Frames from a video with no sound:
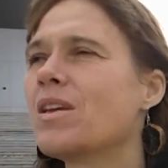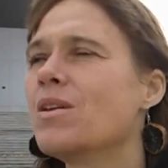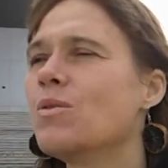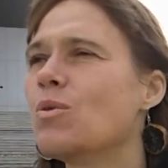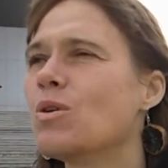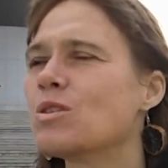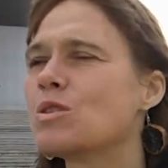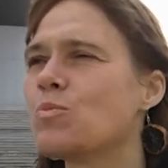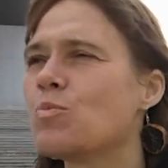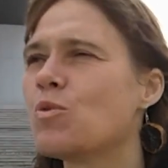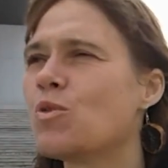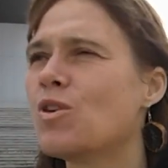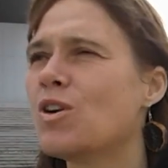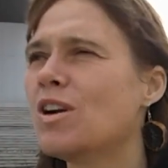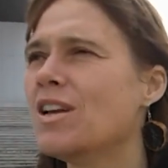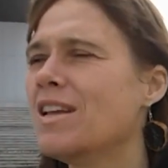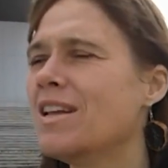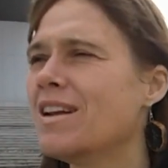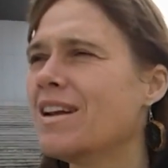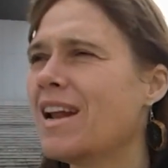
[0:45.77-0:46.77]
He was
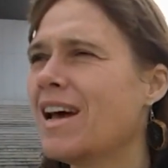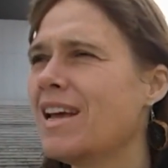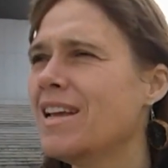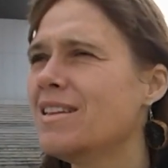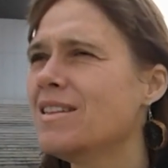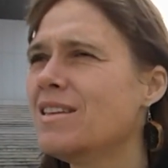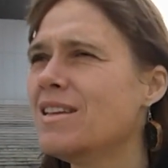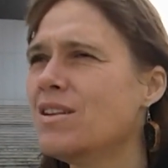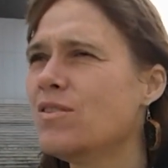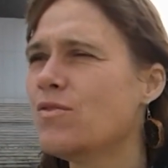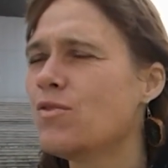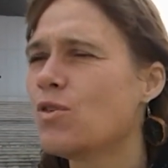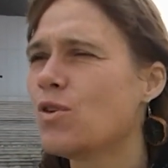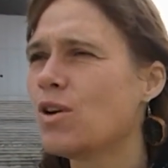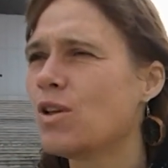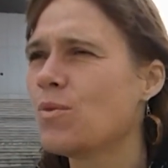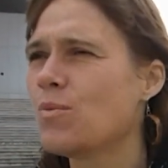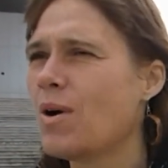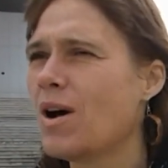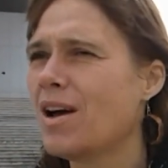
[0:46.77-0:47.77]
born in
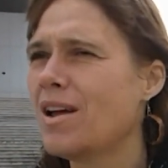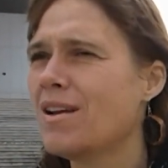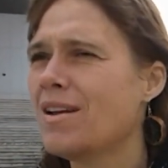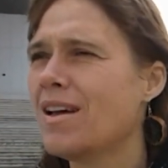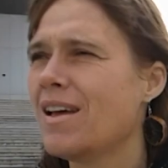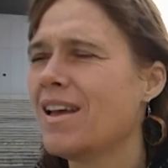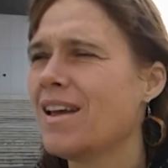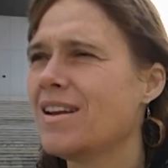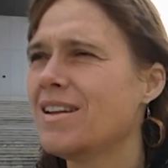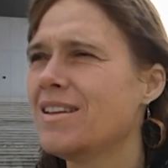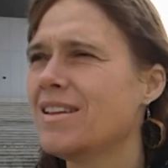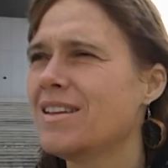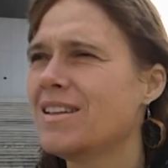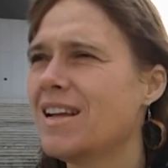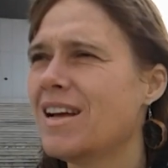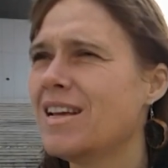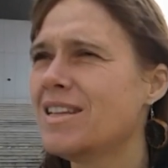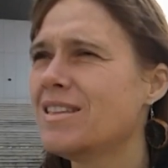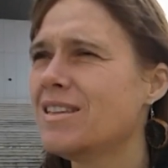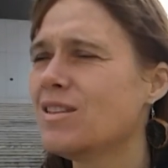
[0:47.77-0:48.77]
1941 and he
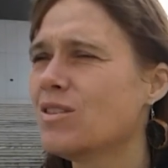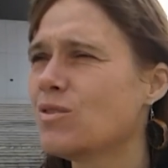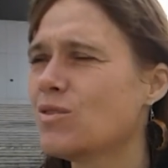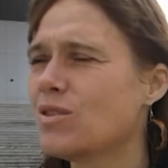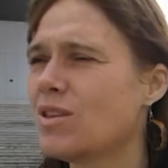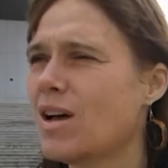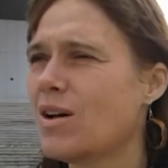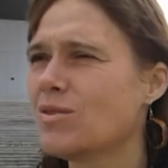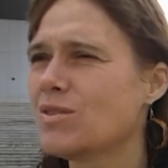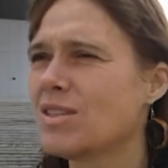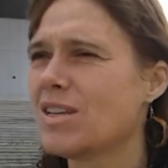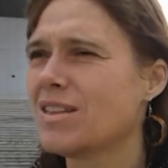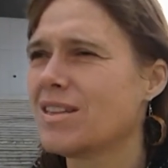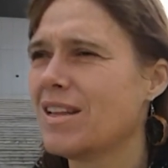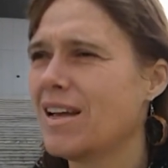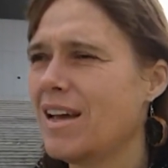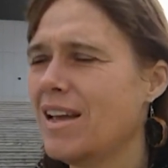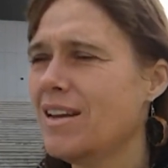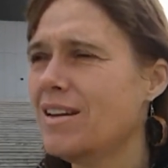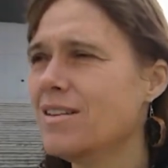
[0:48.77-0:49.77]
died in
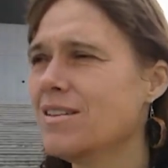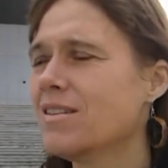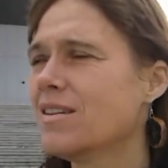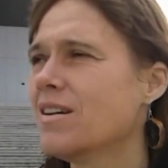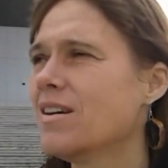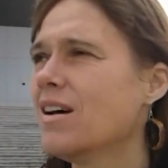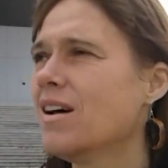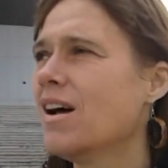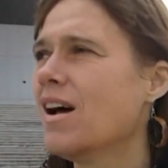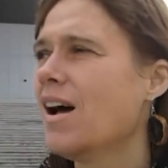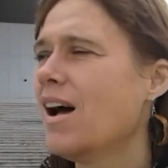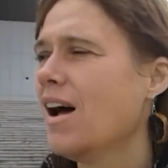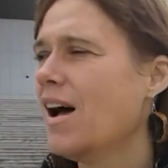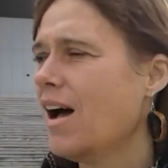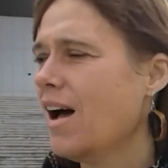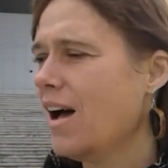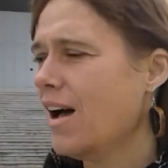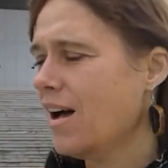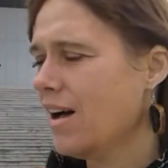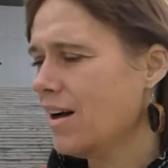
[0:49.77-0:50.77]
2009.
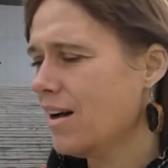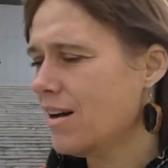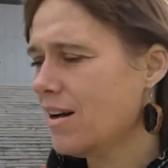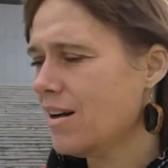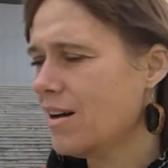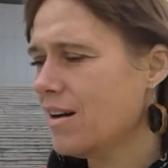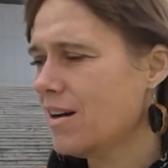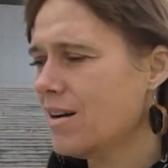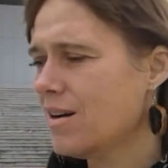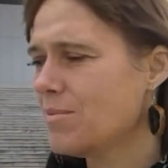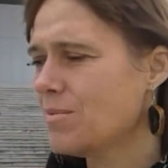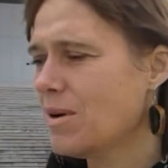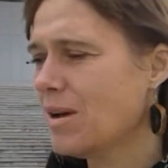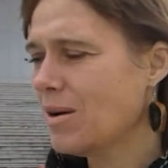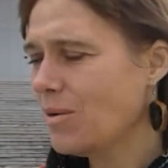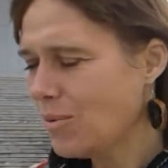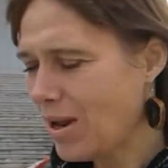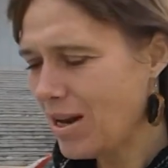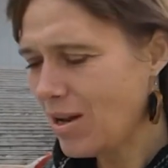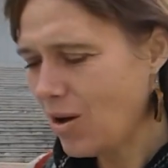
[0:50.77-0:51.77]
Um,
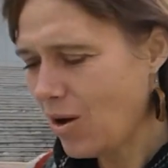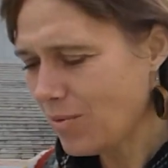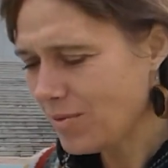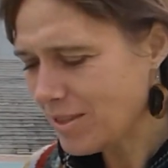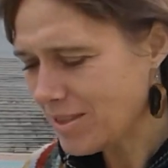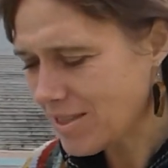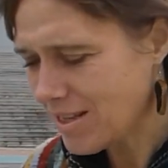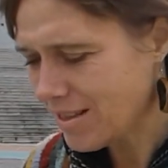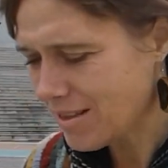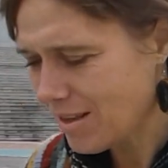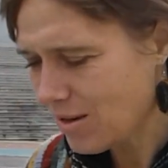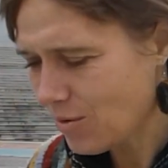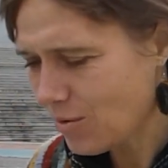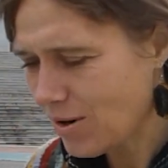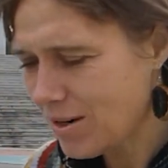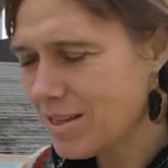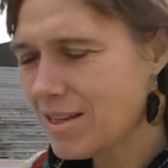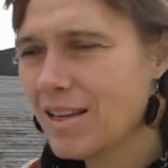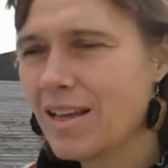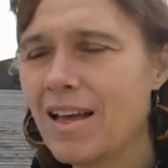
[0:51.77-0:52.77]
well, obviously they
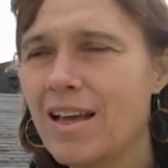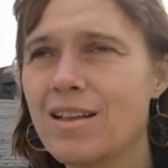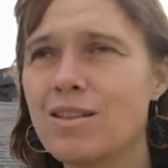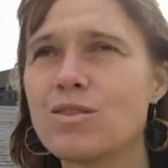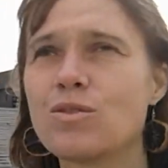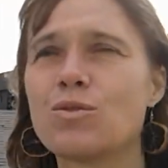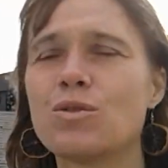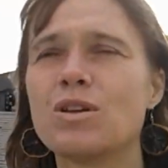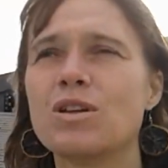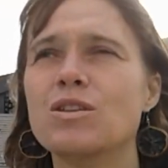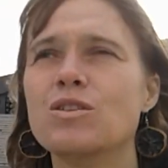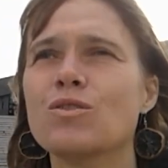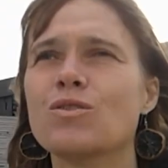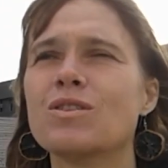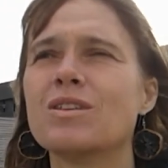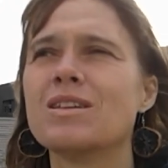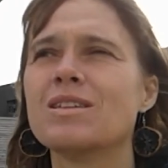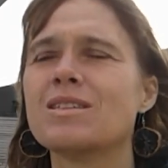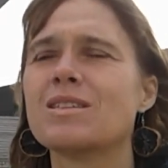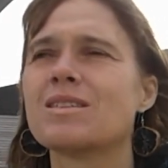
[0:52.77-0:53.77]
already had to renew
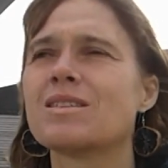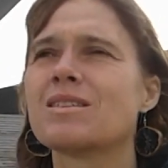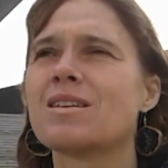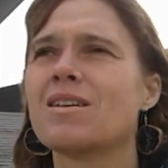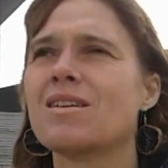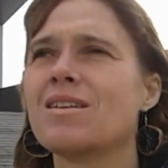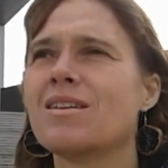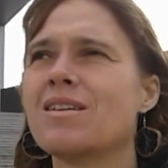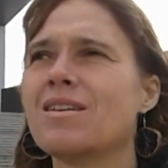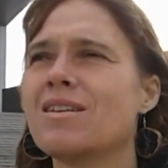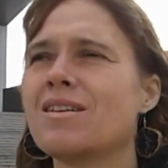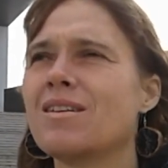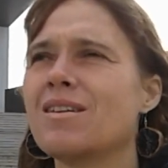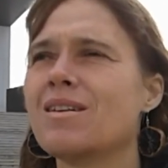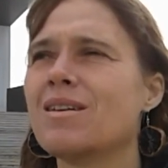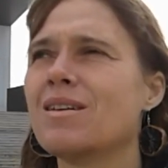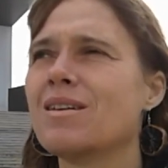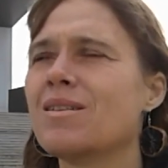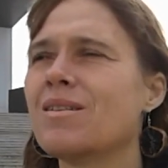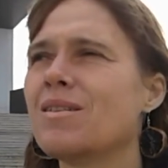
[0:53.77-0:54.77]
this uh,